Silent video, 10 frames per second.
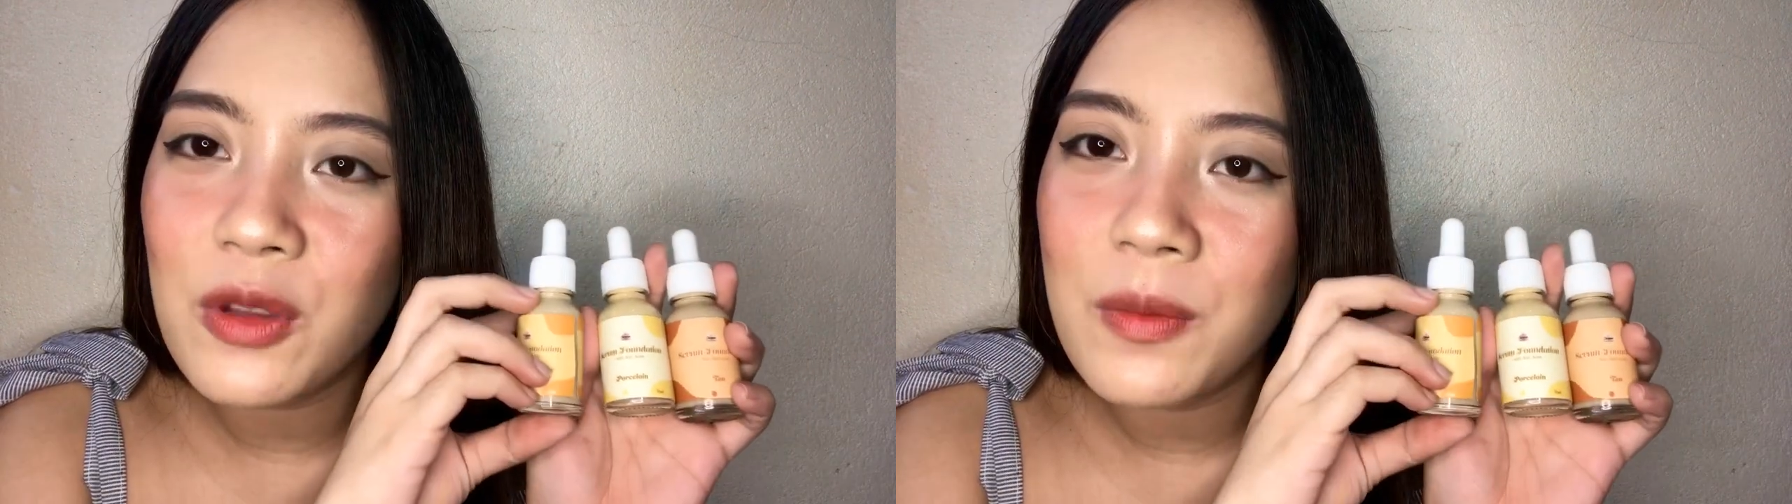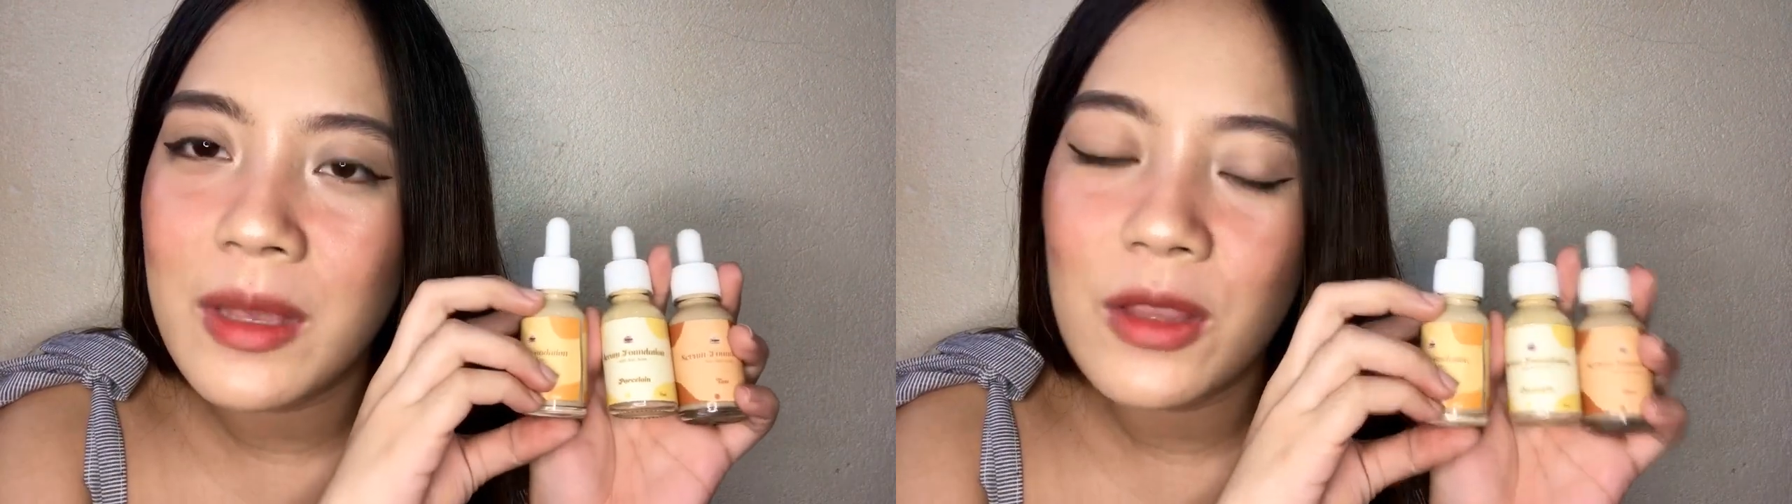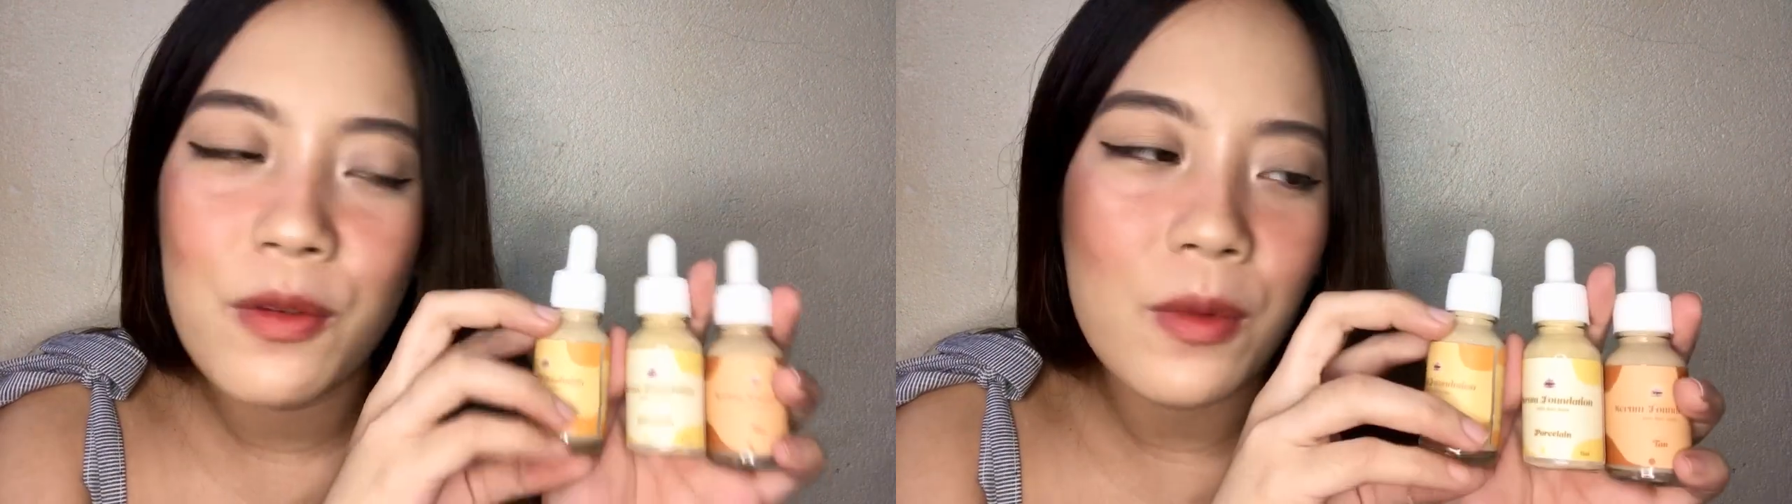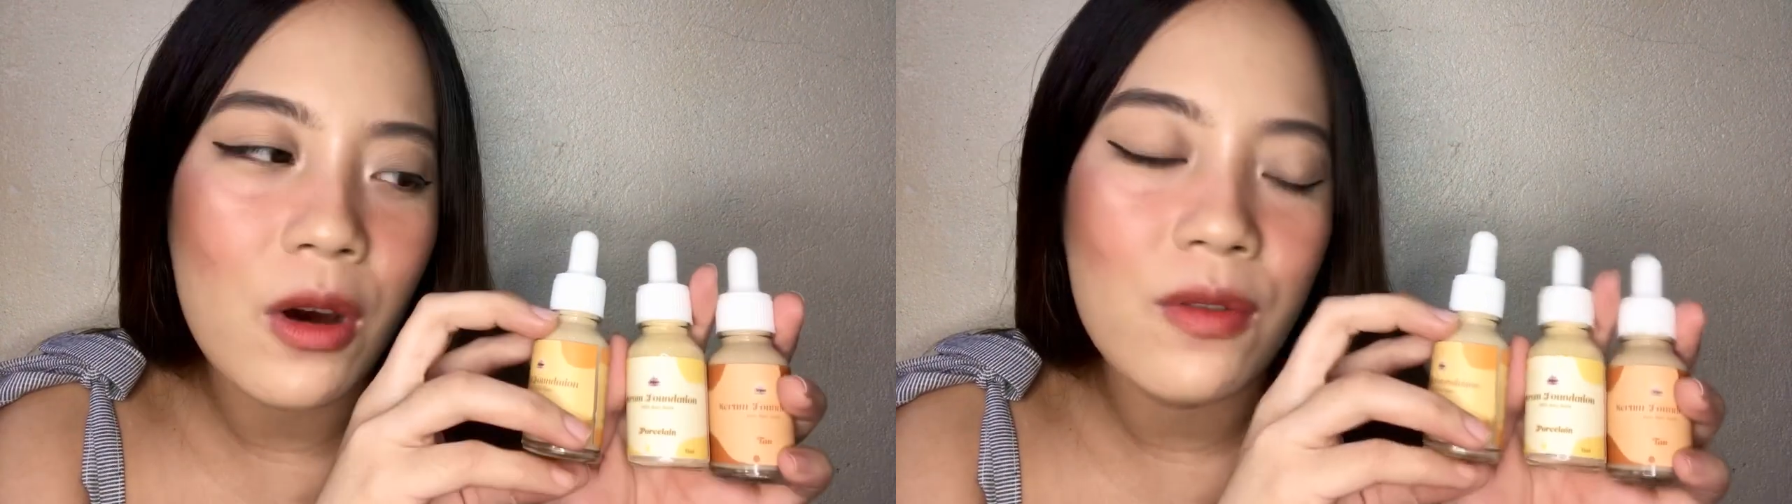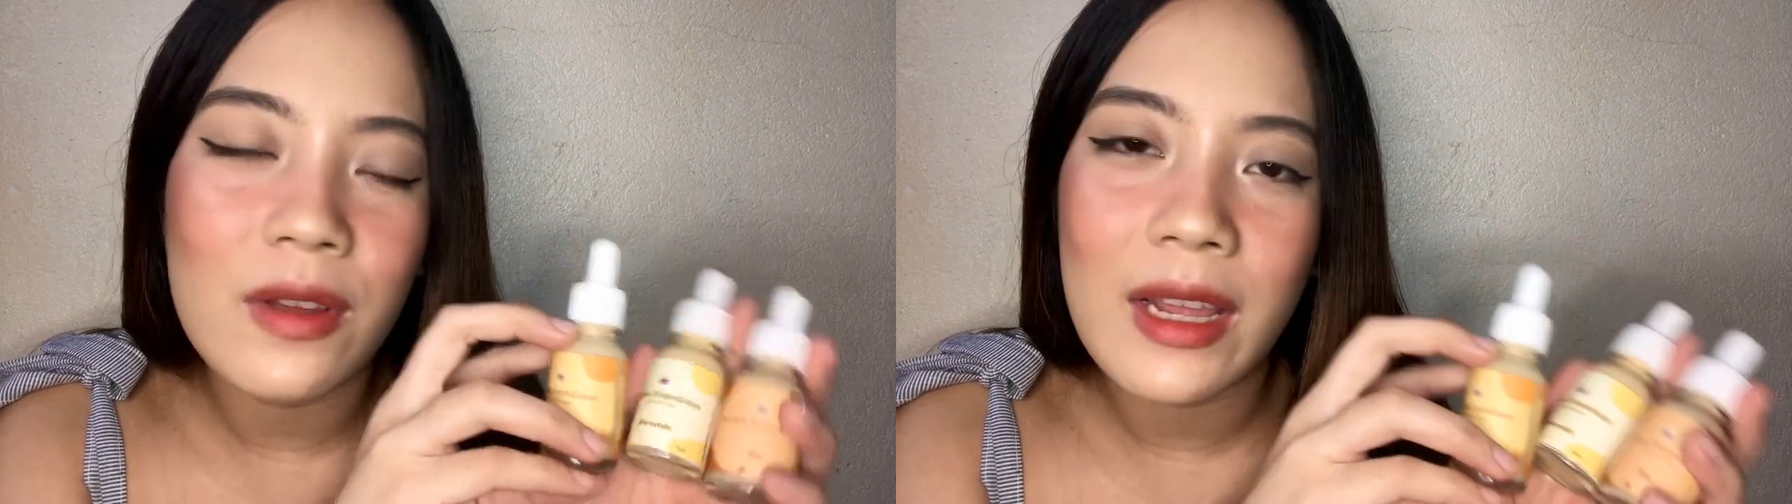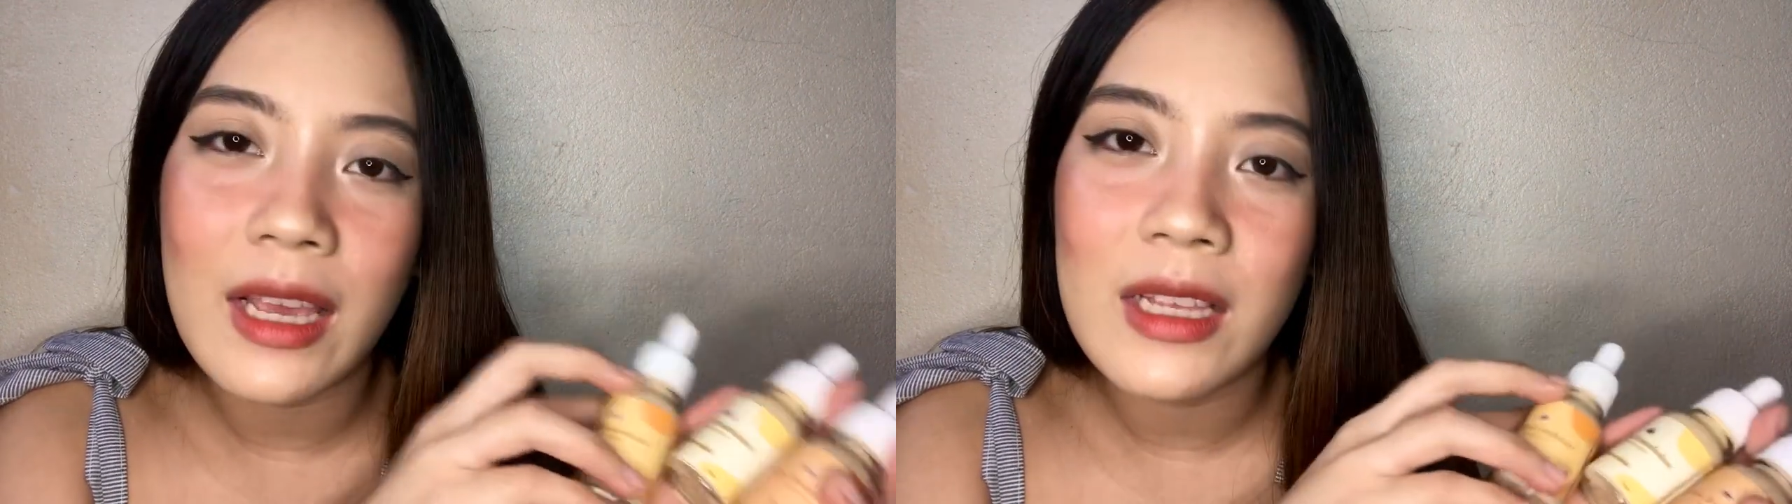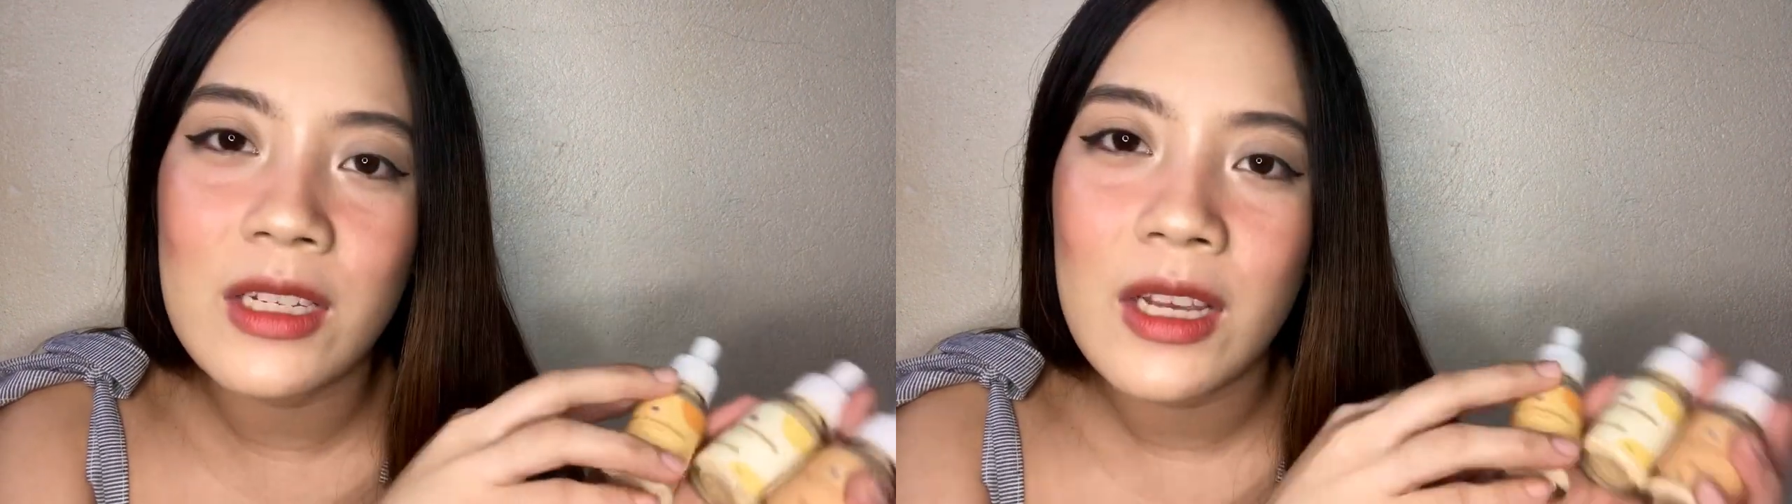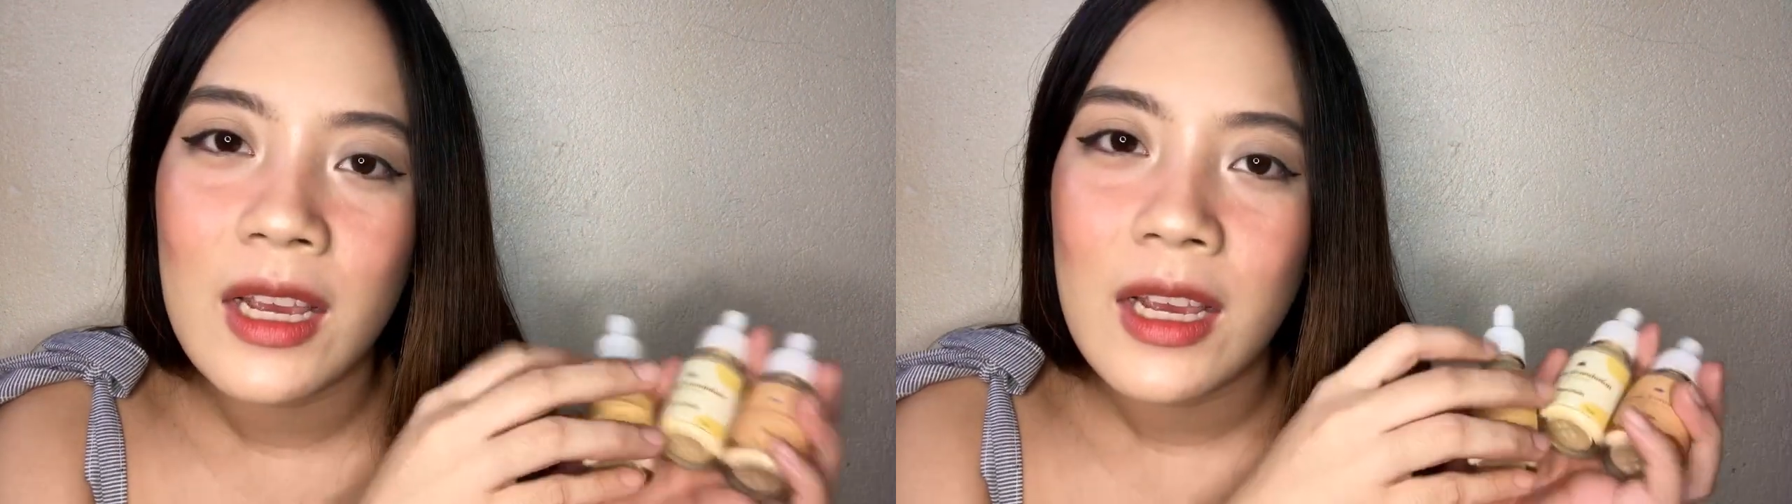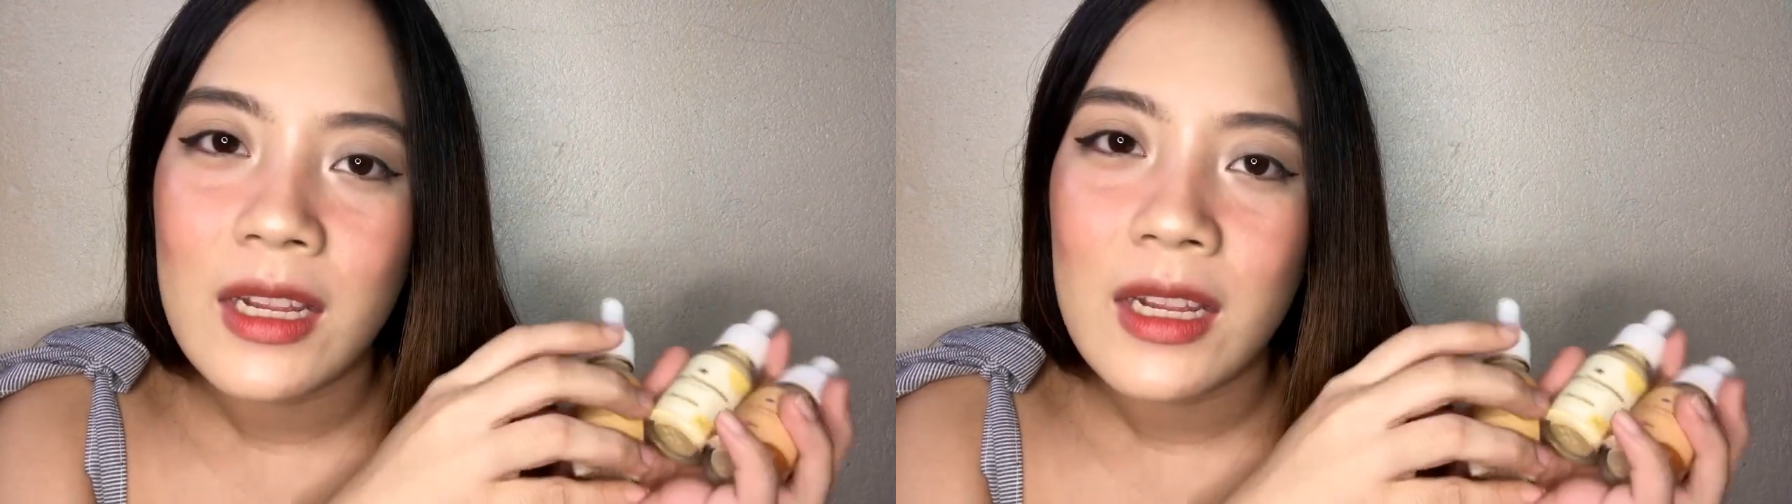to medium coverage,